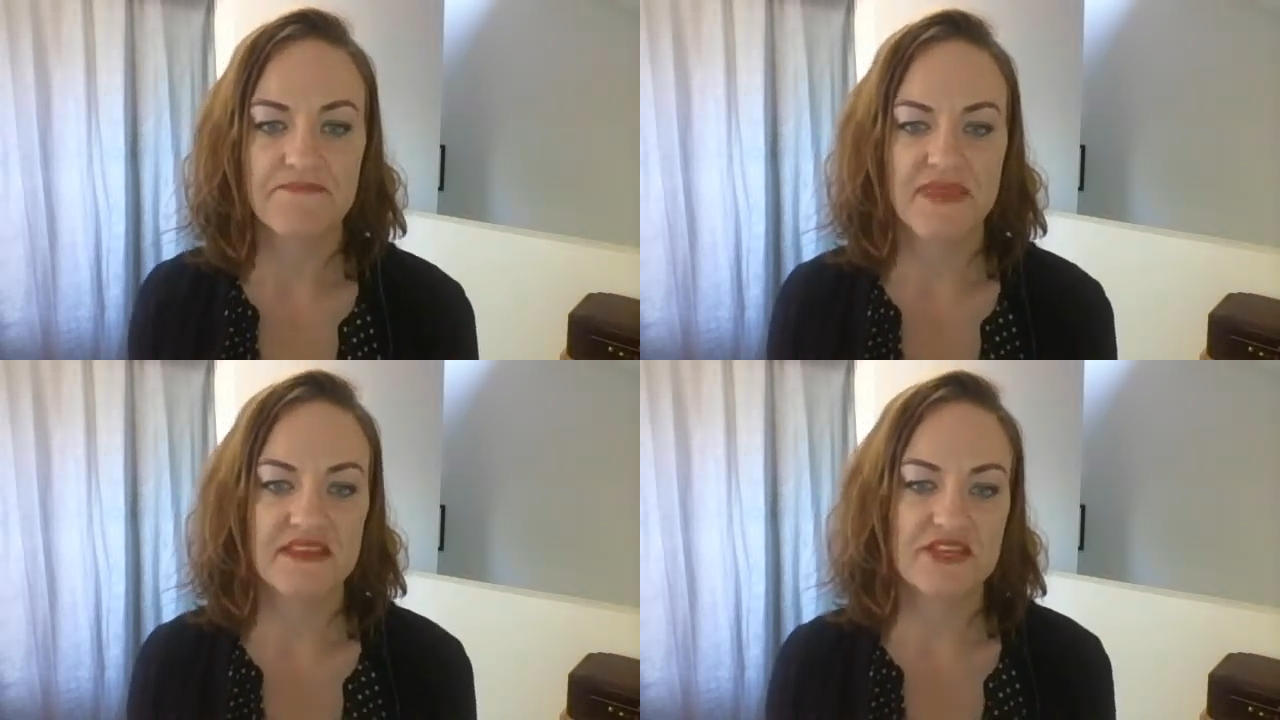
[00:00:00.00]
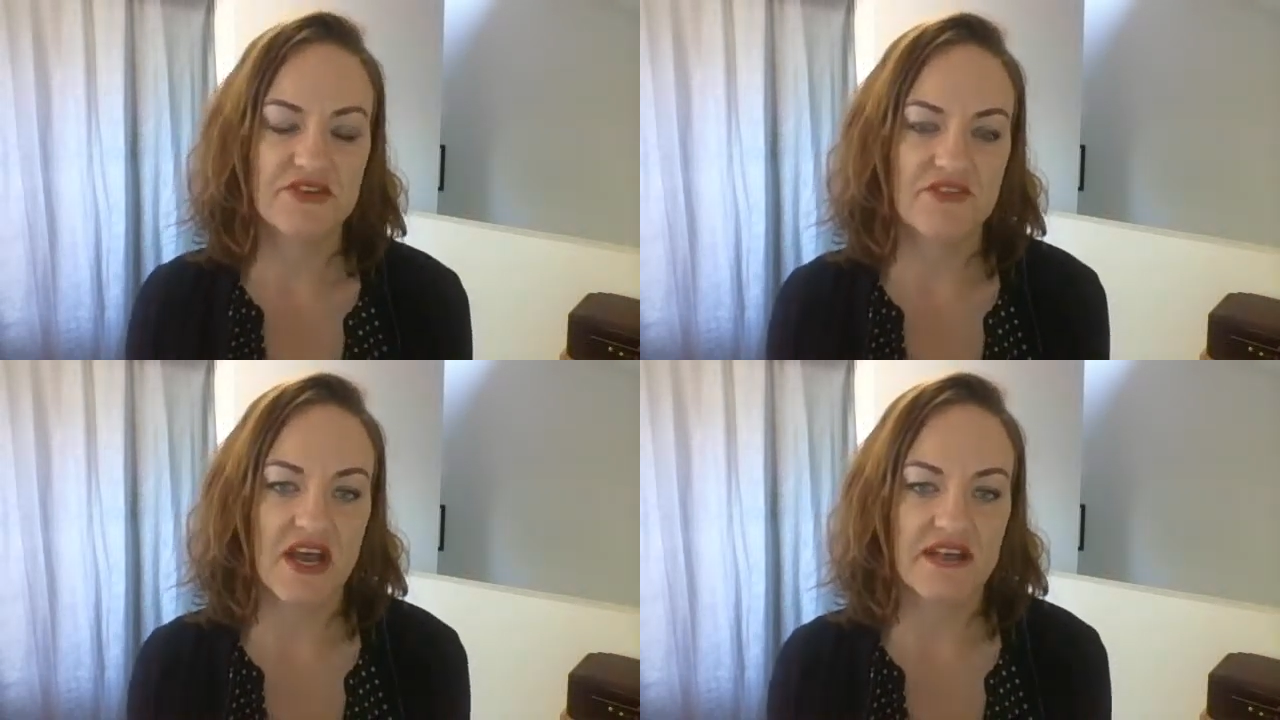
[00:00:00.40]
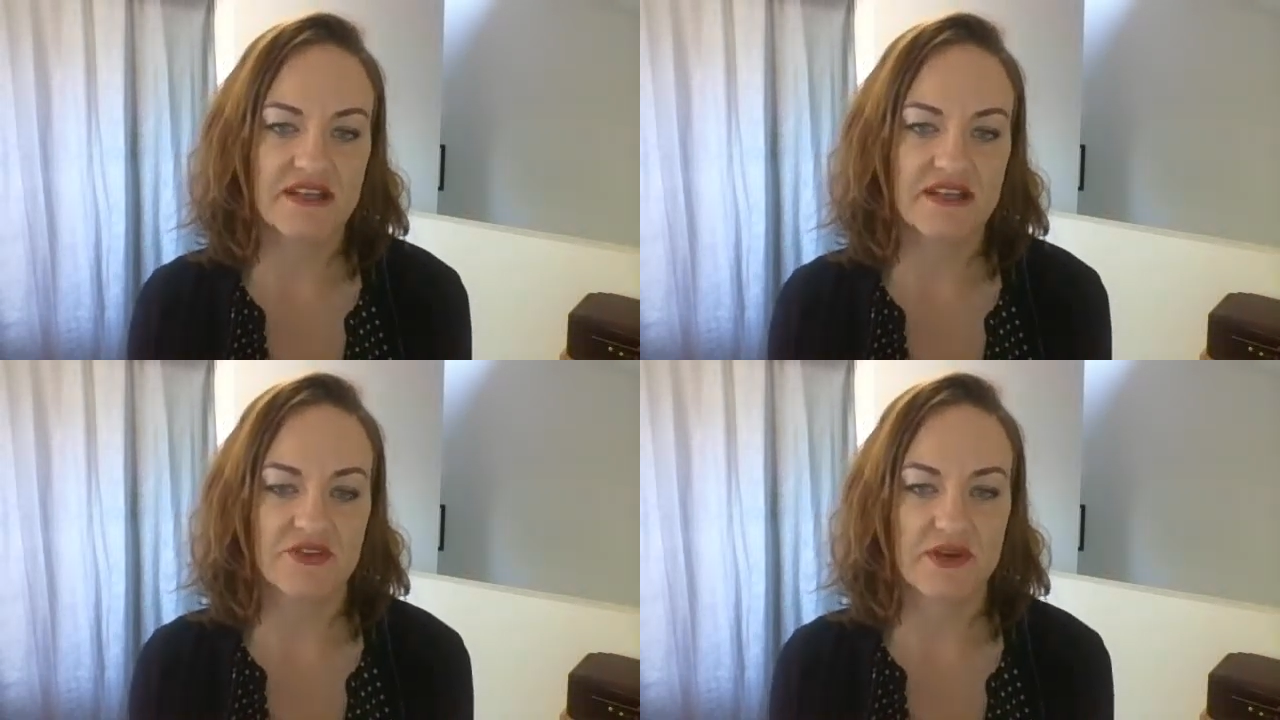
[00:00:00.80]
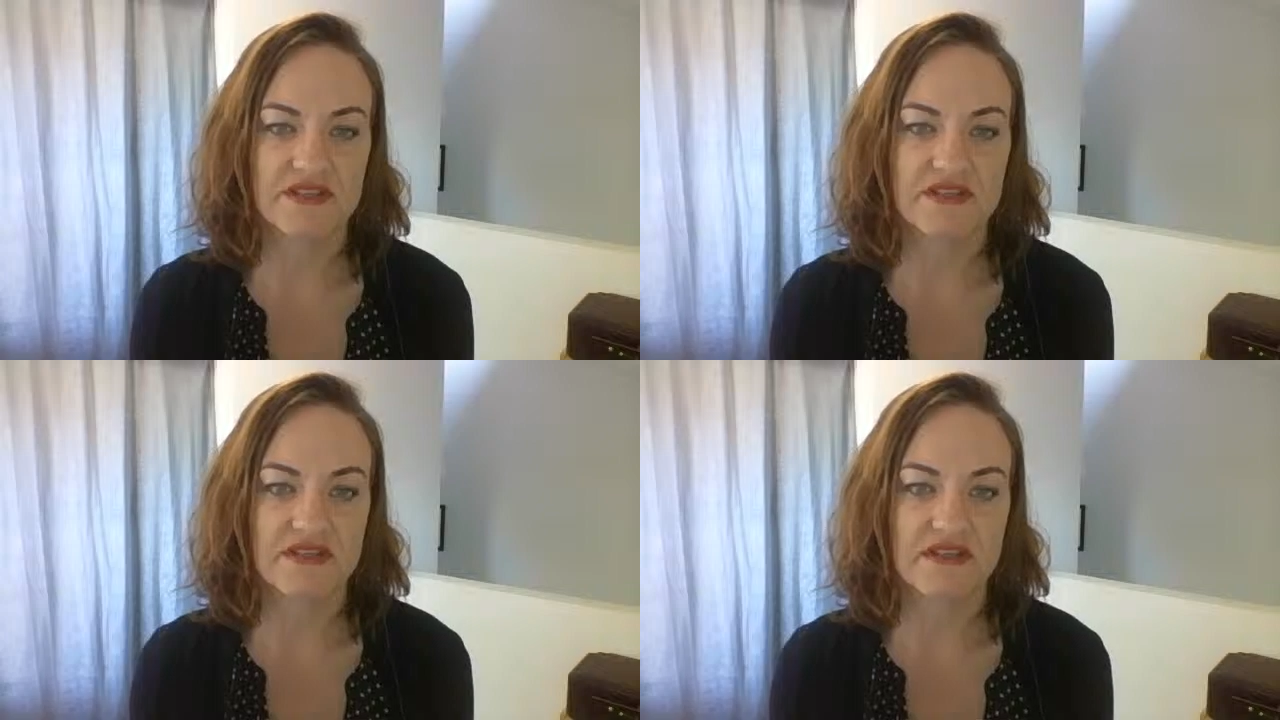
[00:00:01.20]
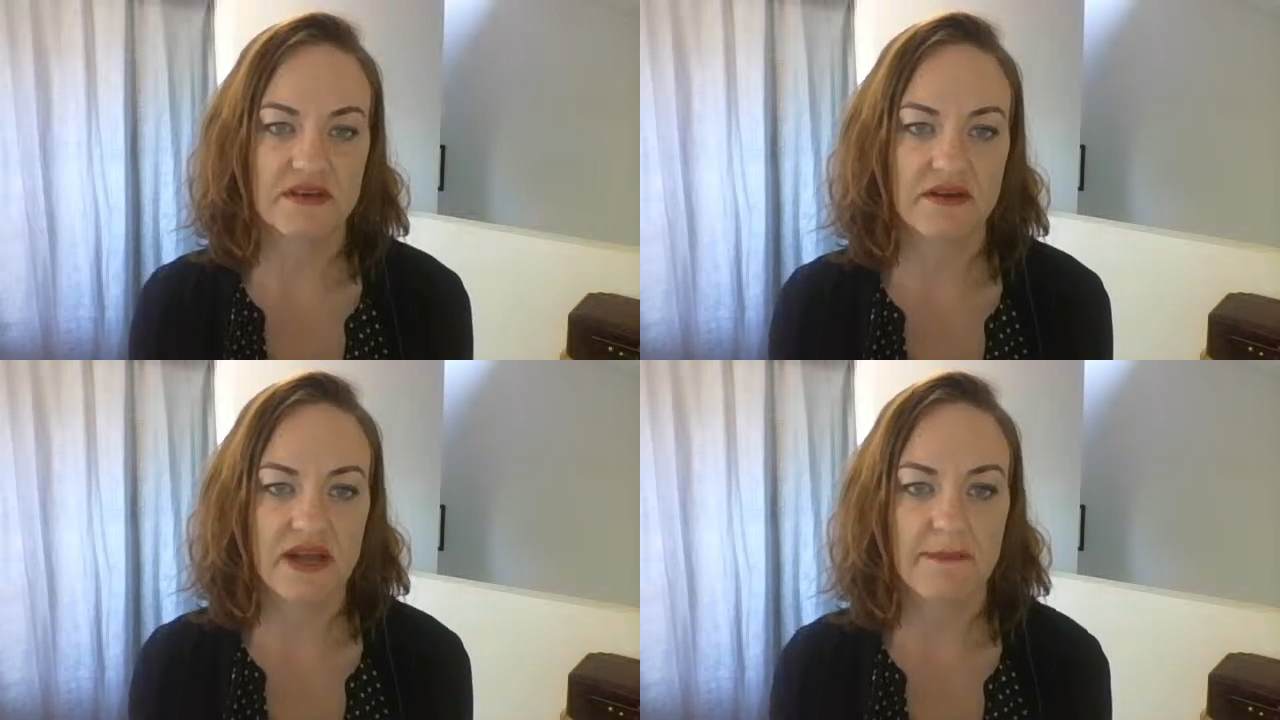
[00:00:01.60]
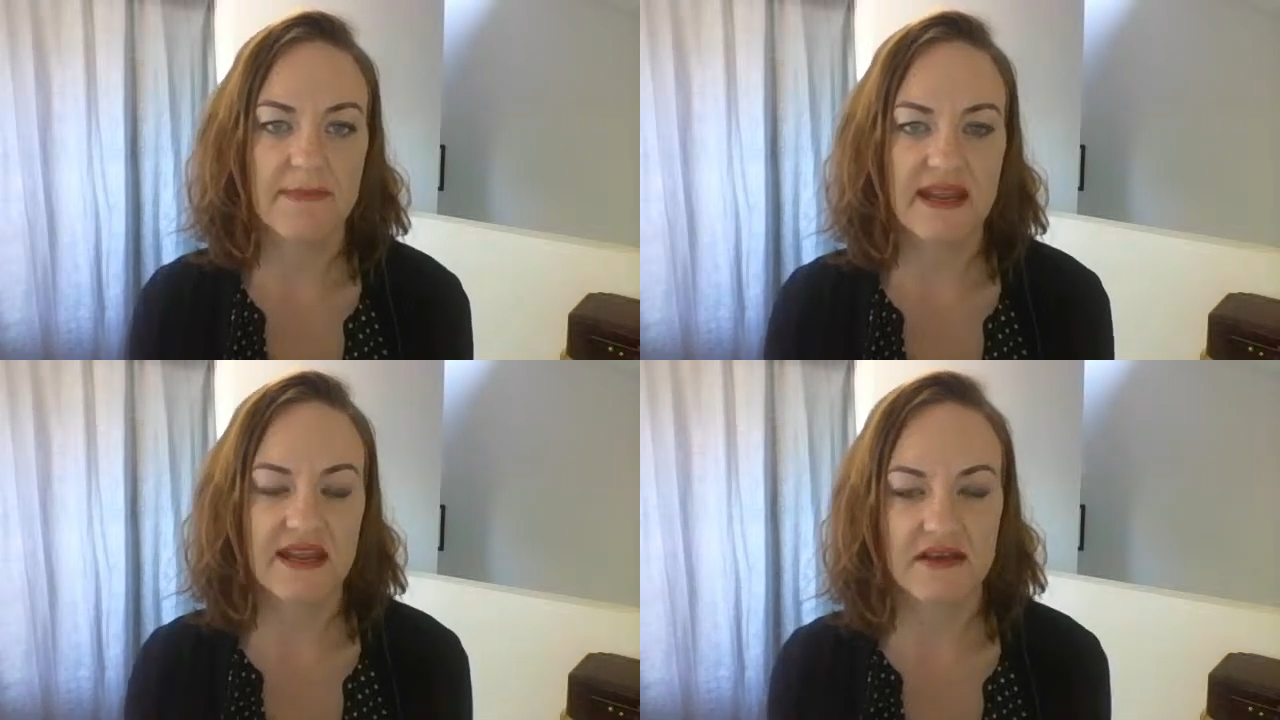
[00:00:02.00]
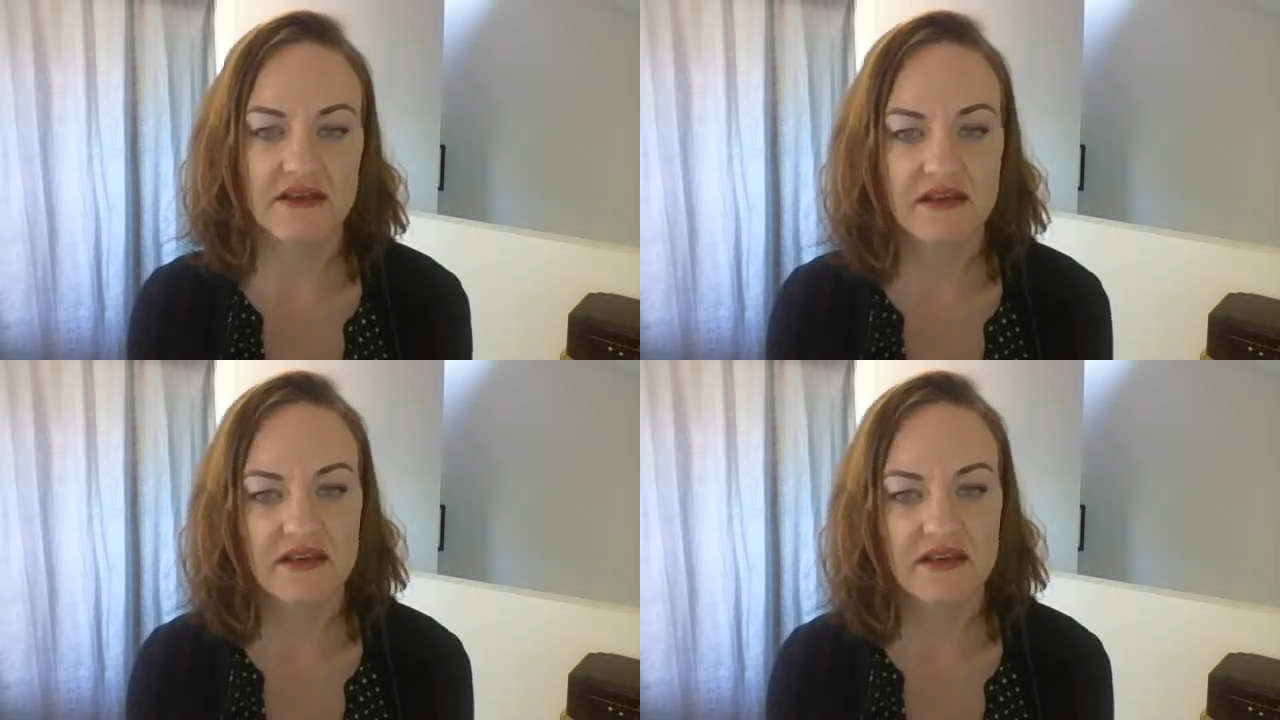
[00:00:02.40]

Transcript: And then you've got the rest, the kind of main